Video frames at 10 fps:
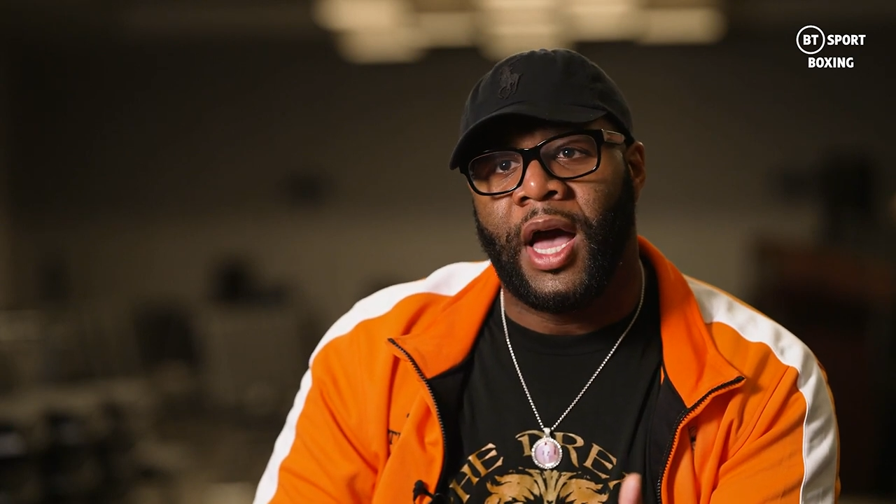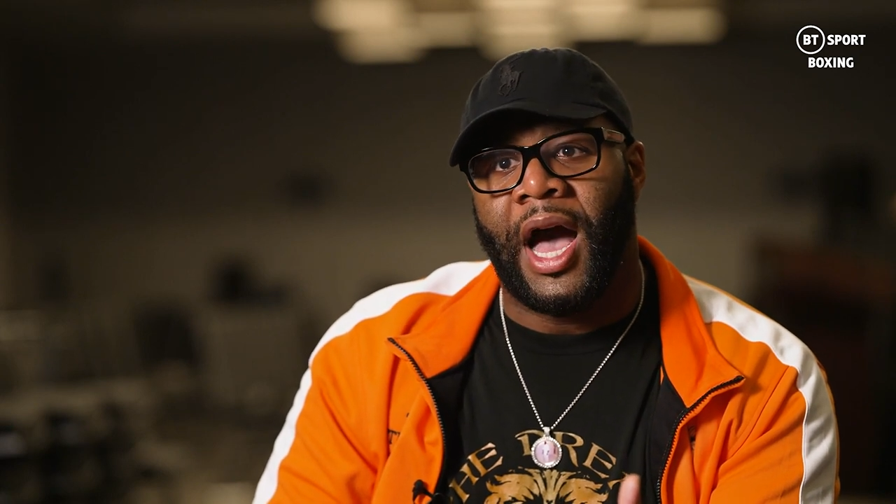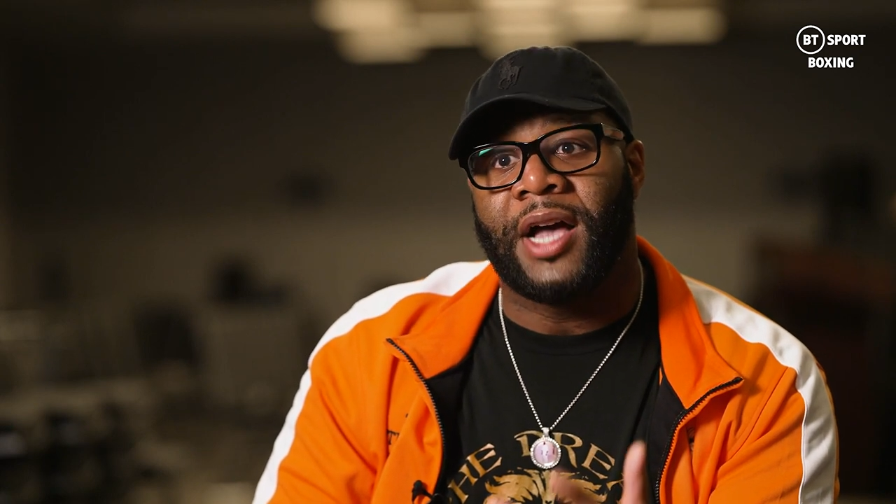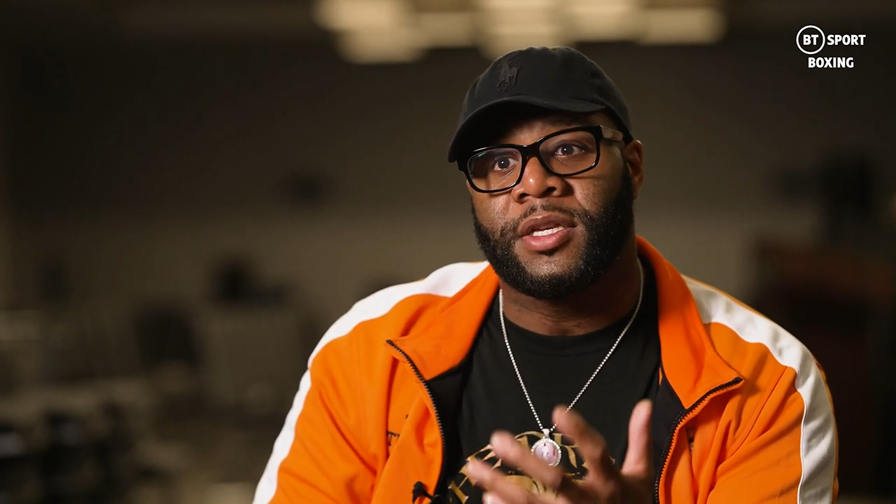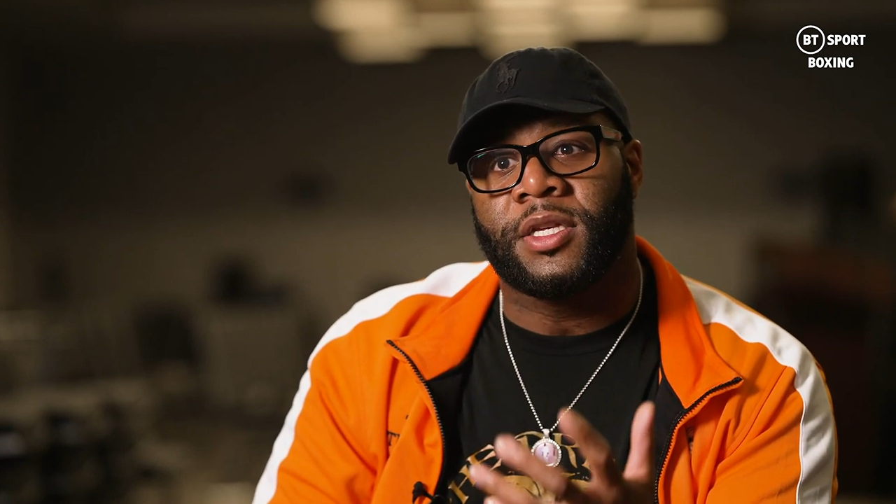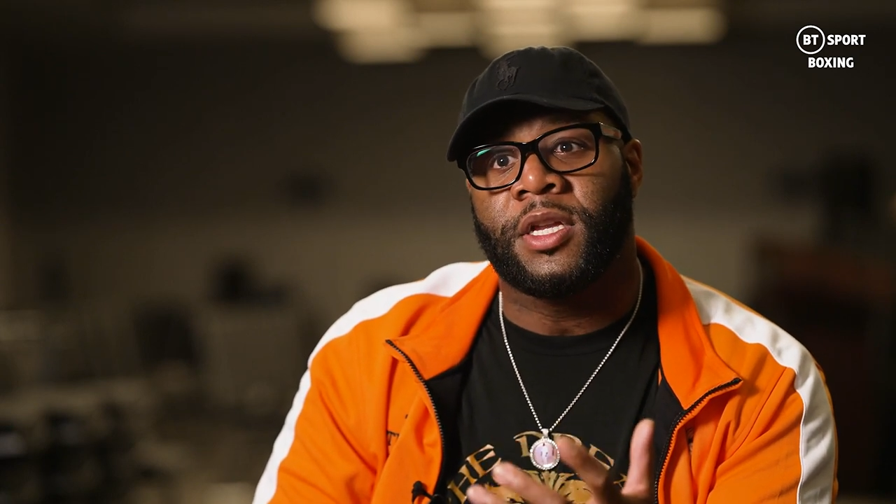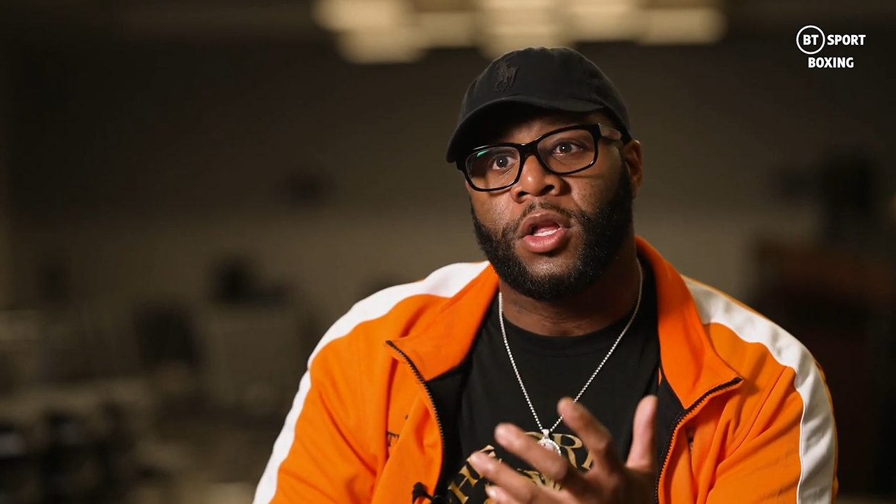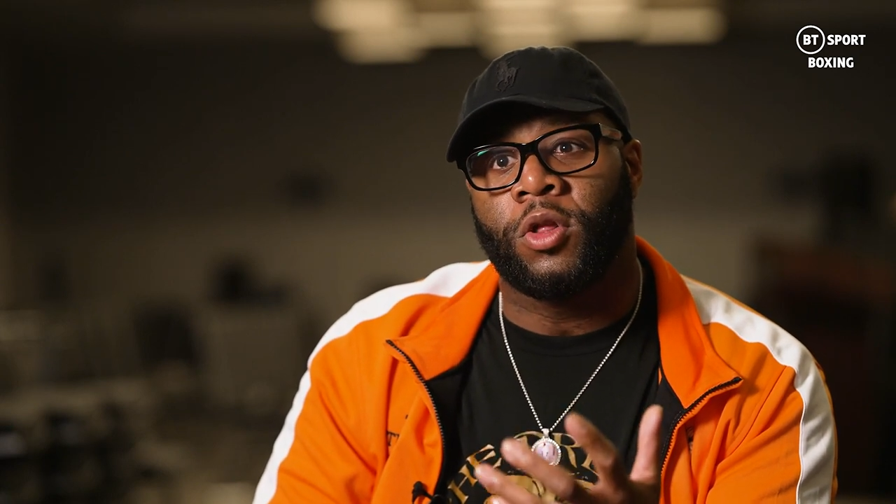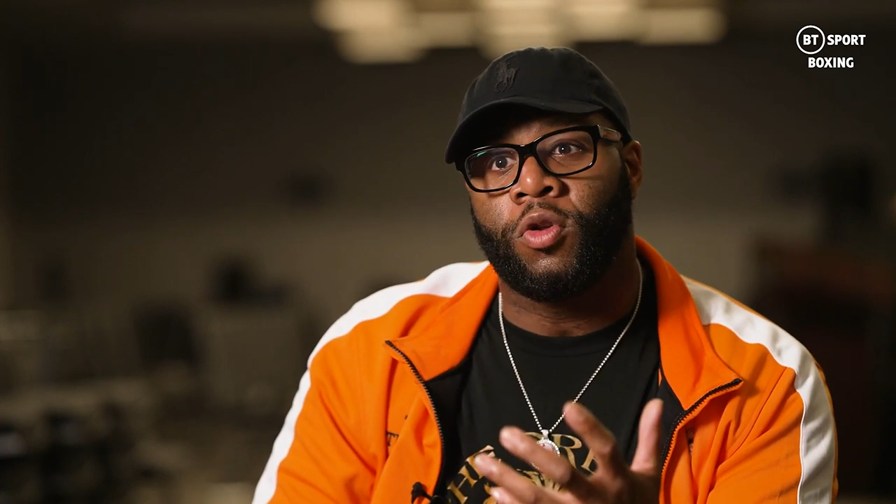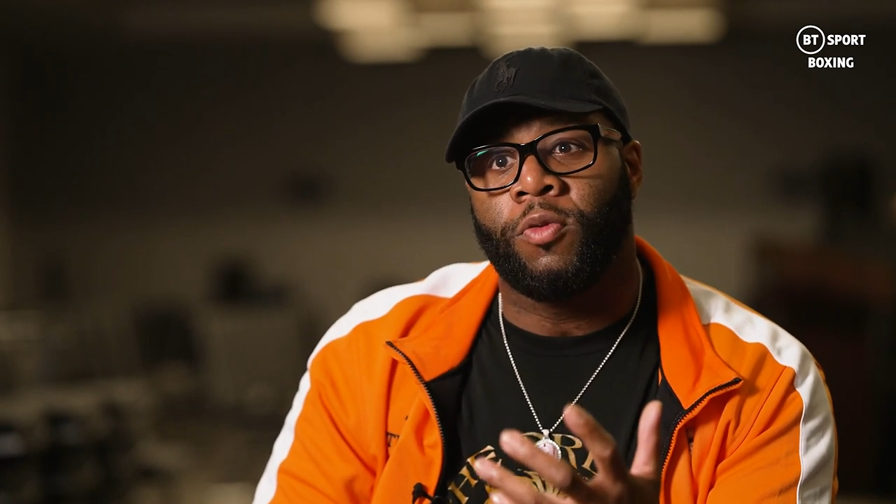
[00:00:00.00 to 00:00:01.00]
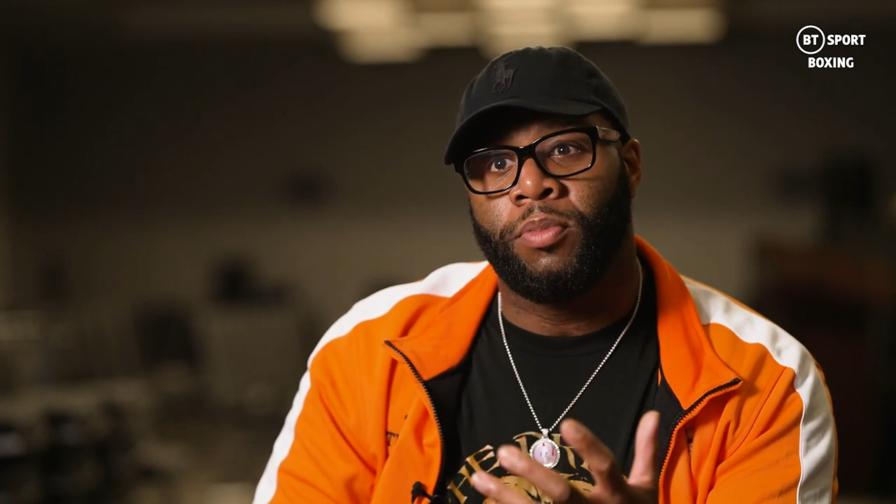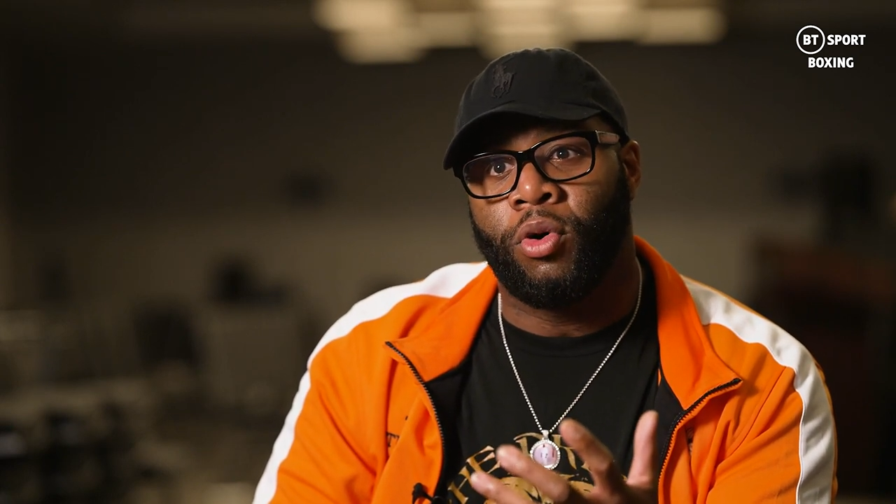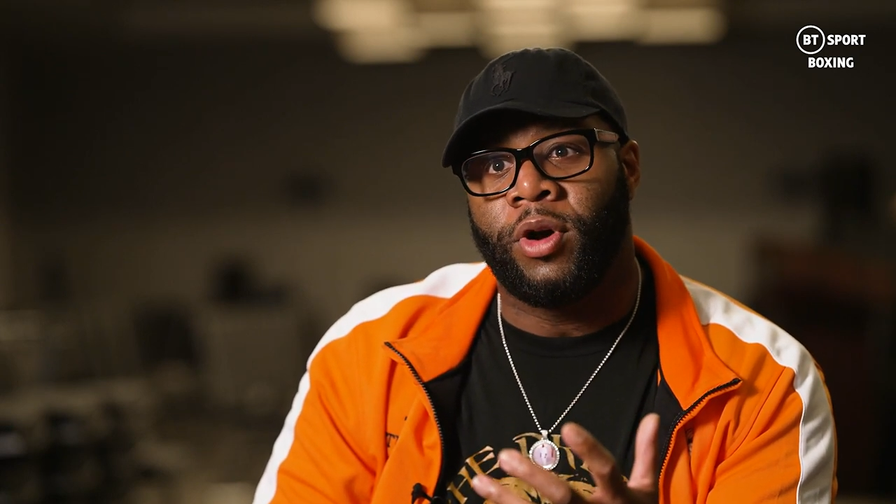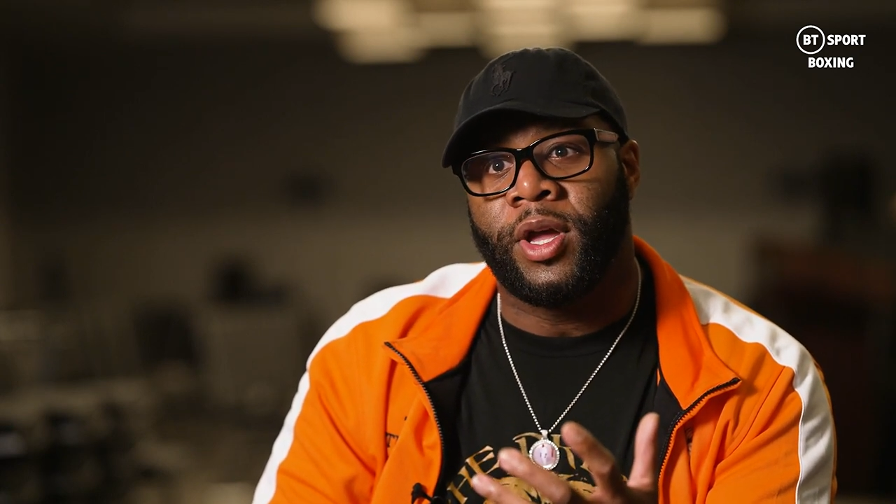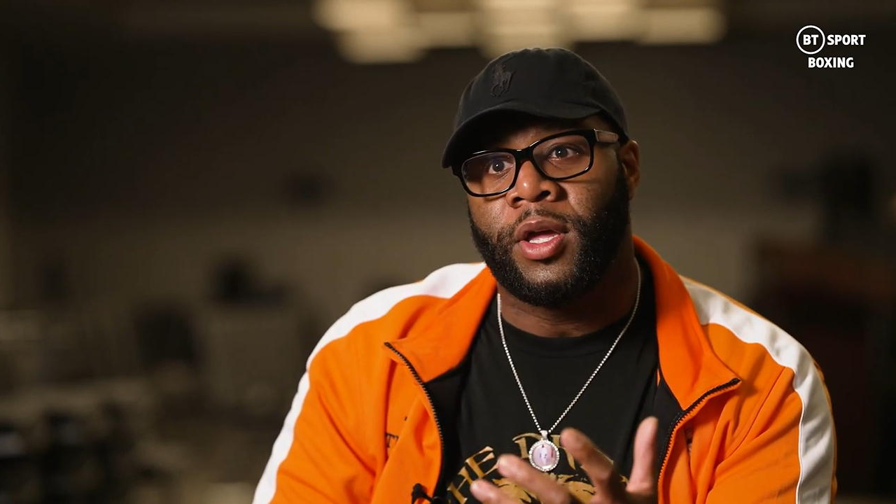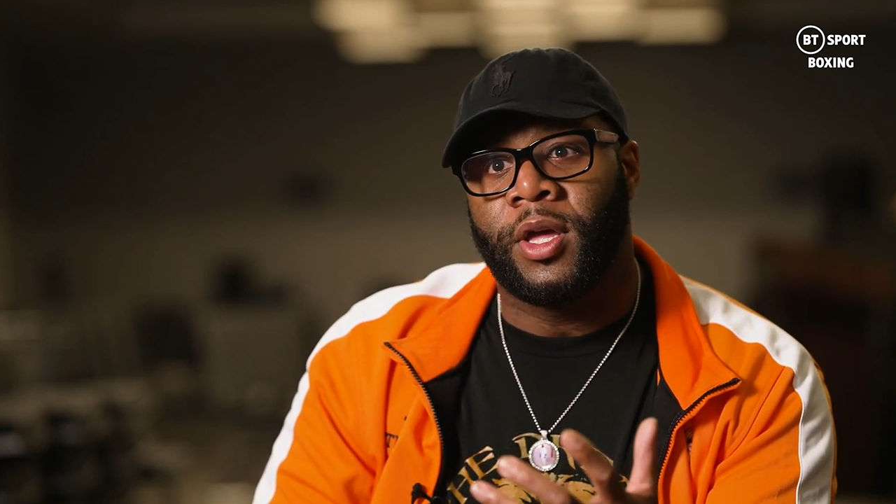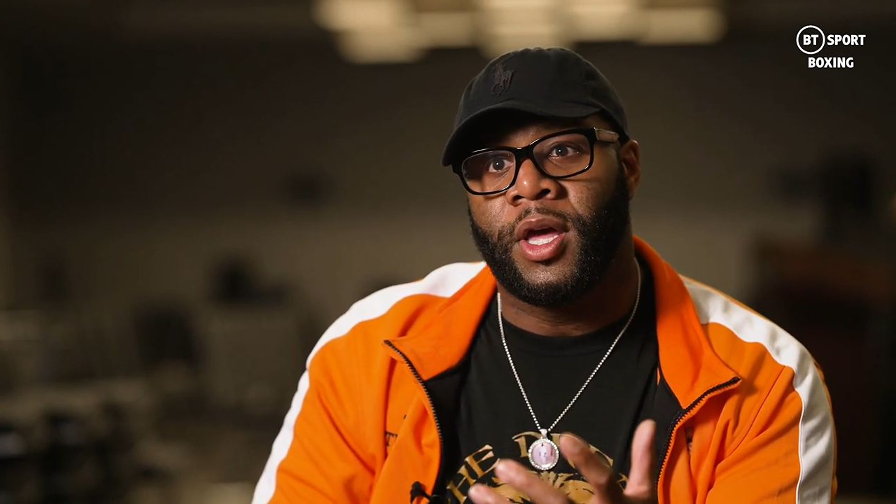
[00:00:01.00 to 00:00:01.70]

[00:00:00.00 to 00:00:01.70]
I seen a little boy